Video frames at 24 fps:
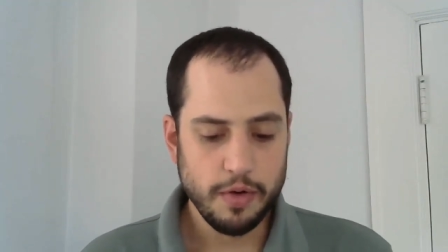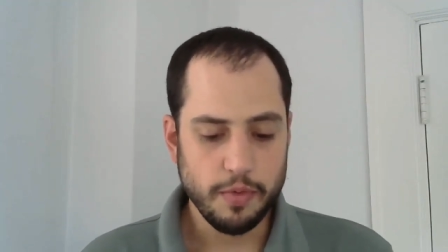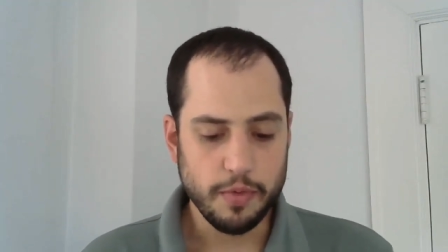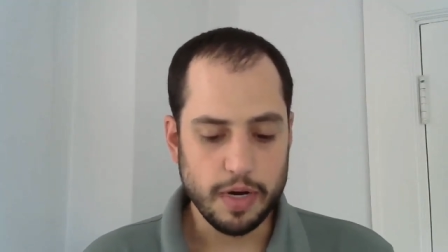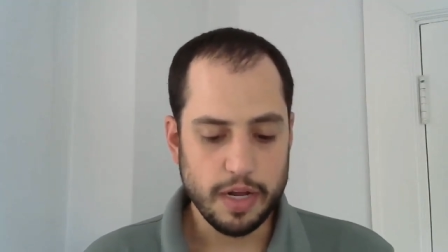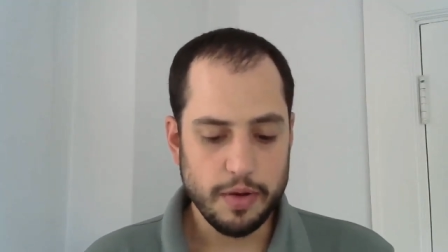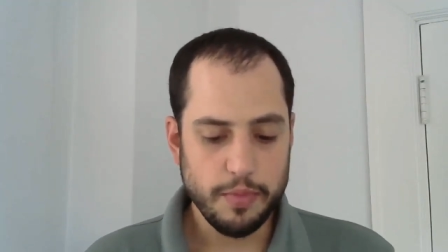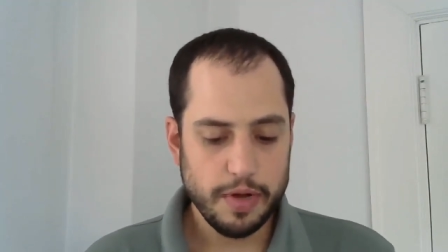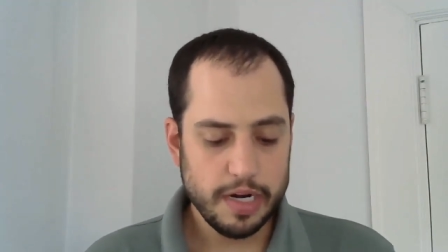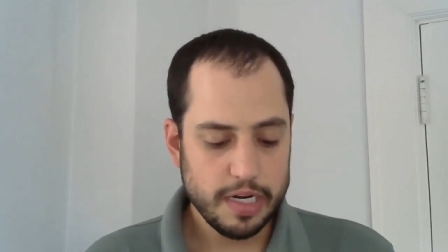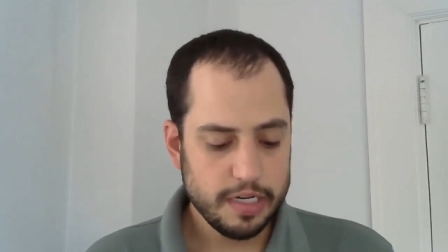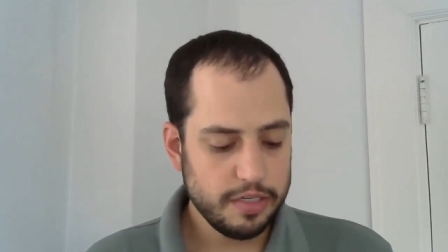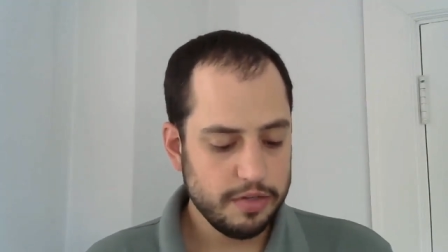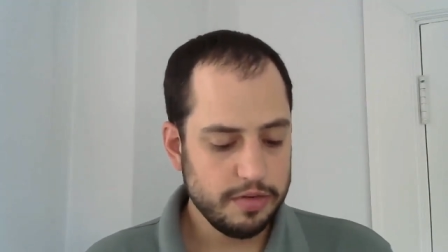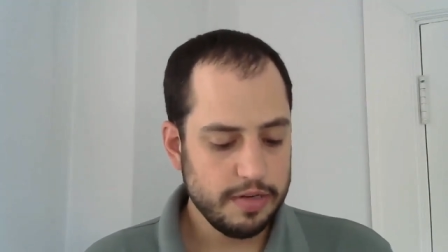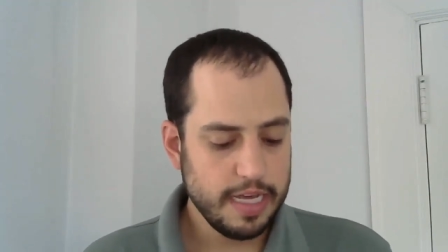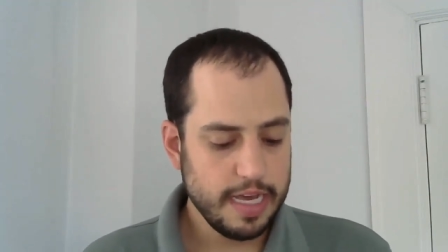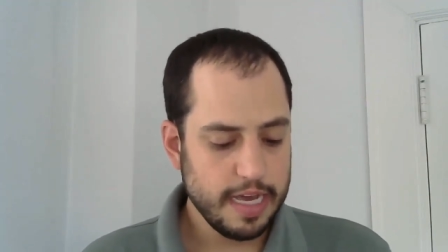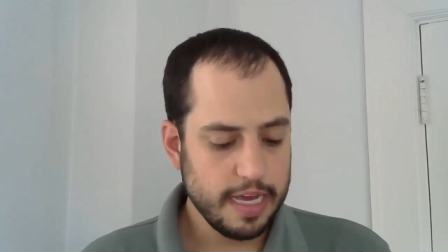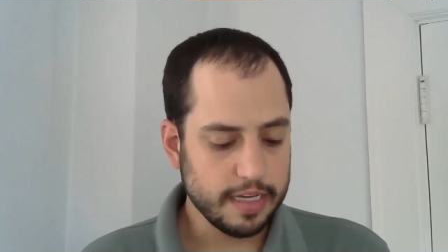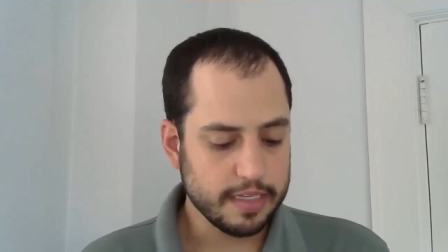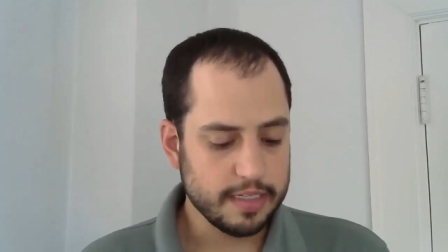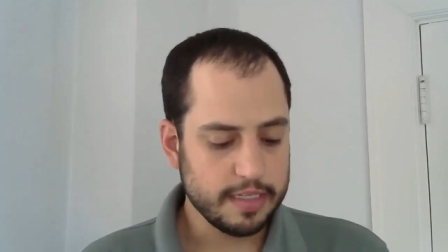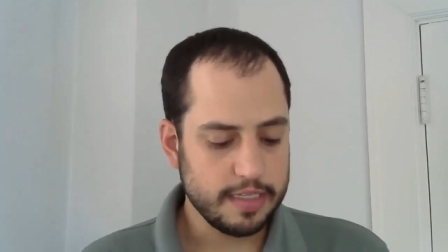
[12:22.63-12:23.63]
What I want to do
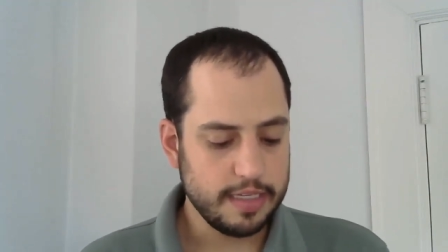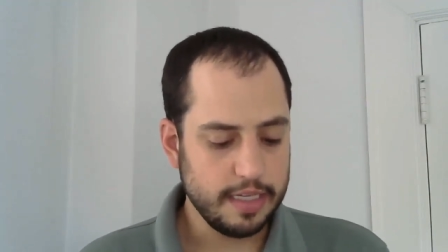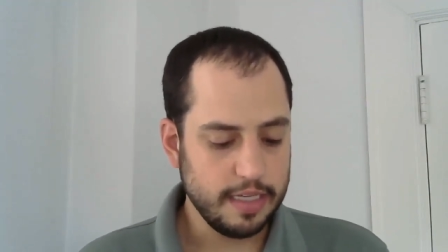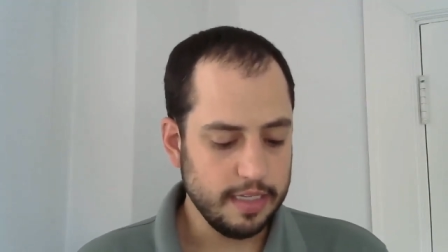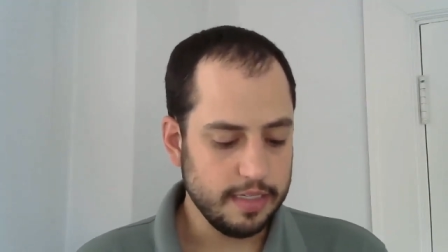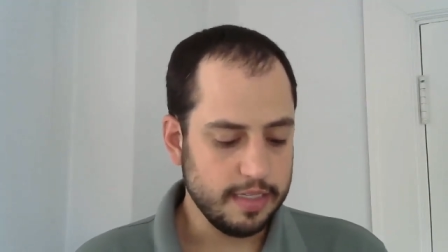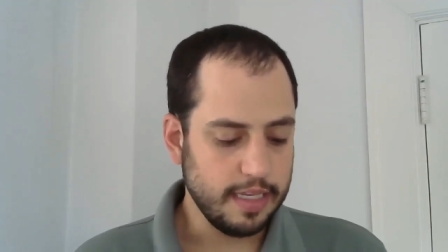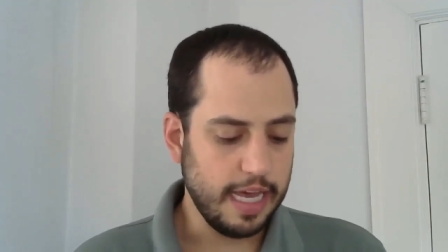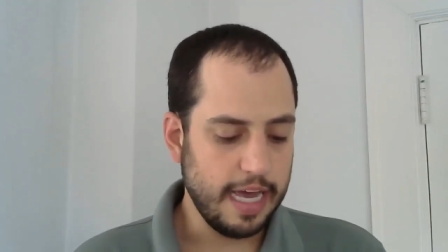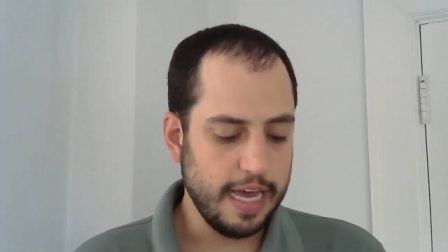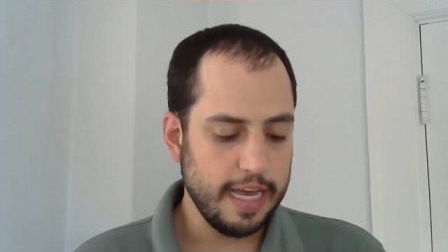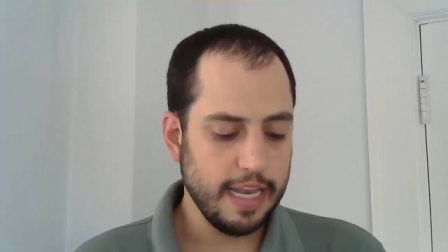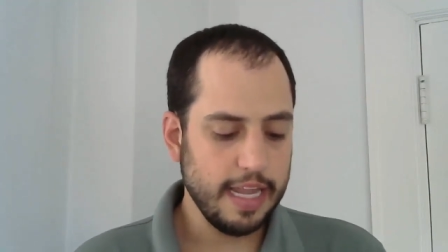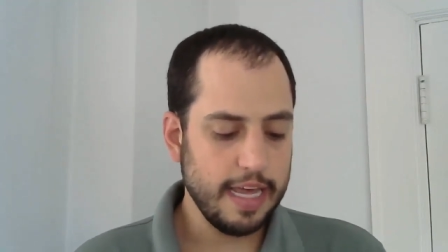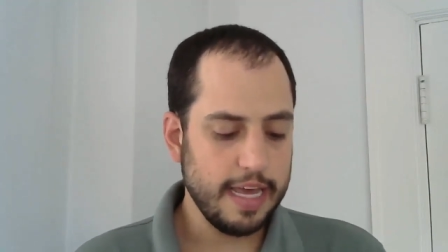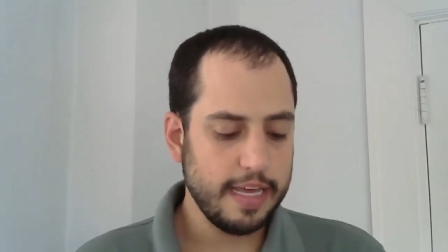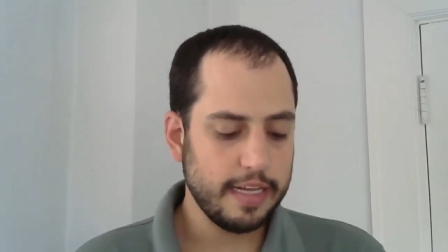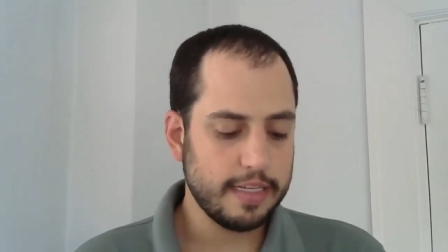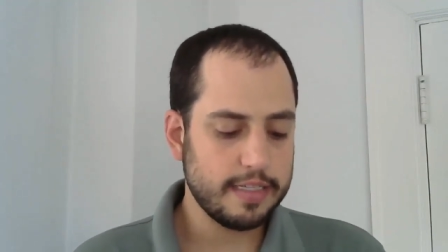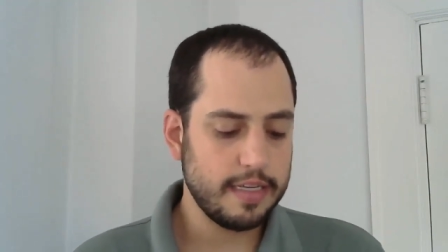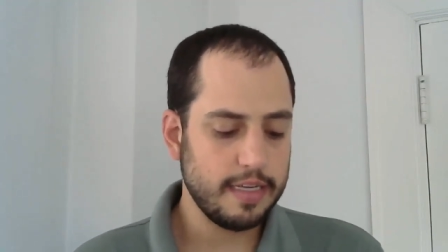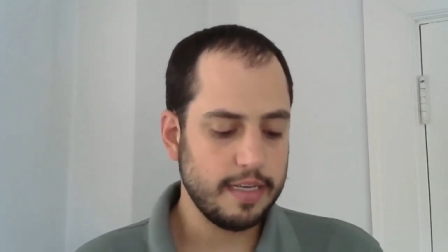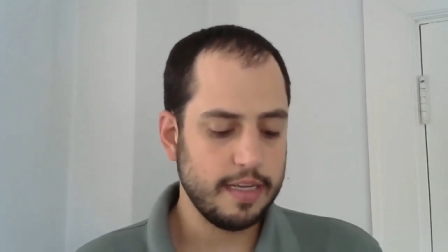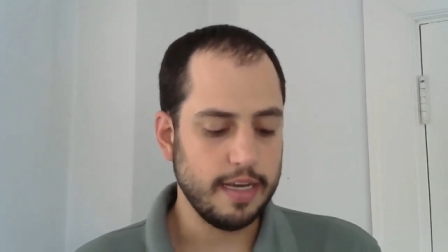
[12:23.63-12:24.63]
next is
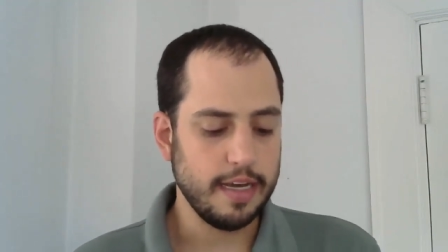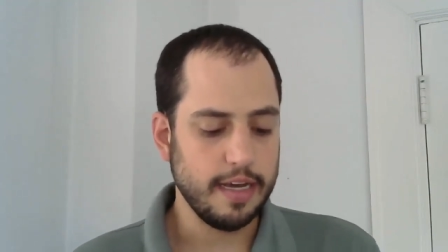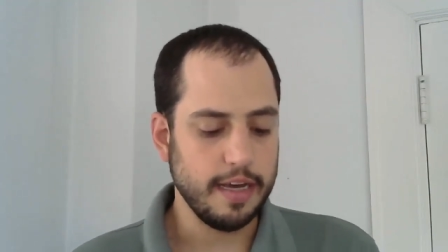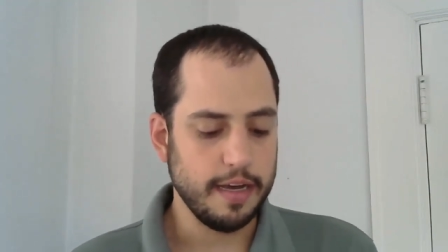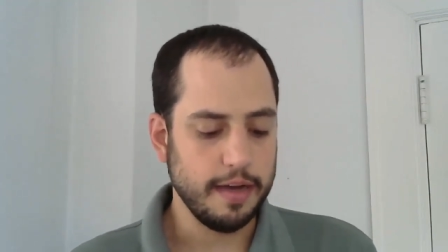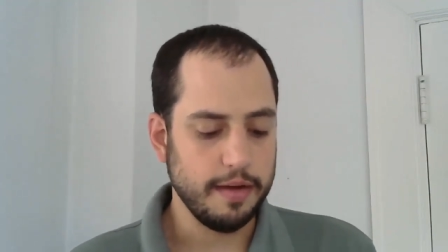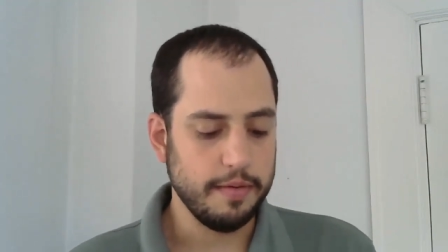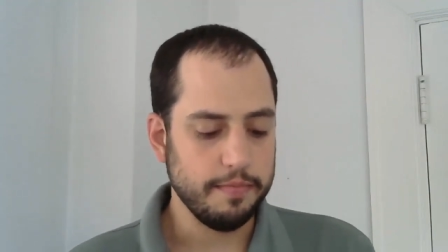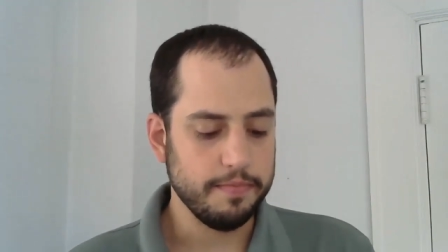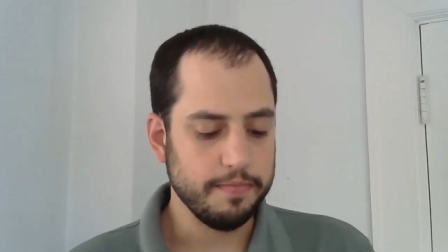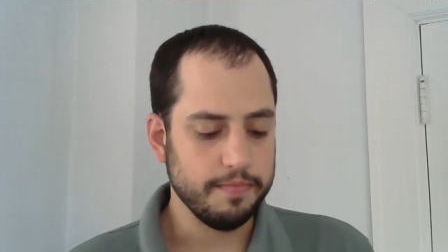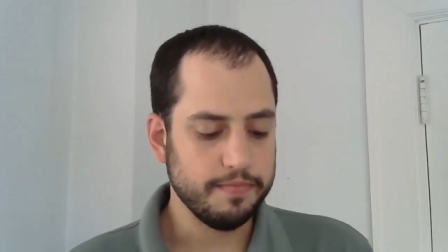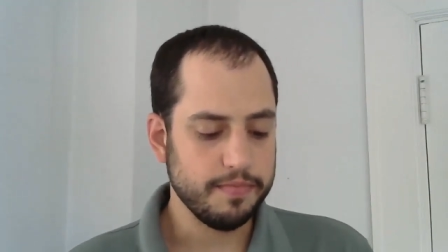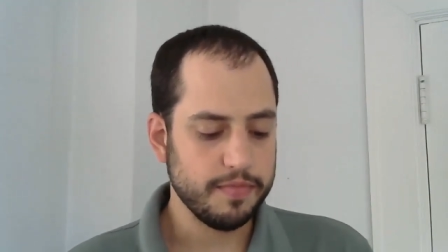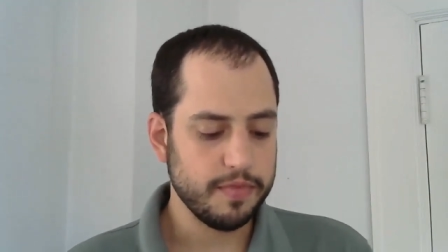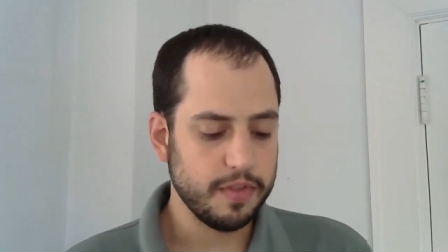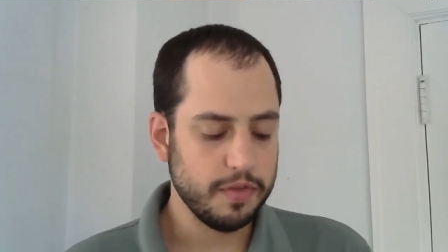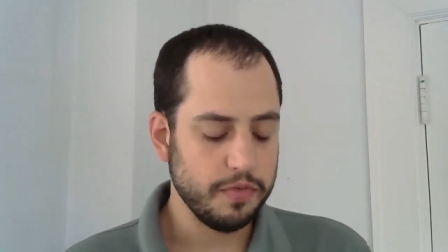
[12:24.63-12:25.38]
highlight um,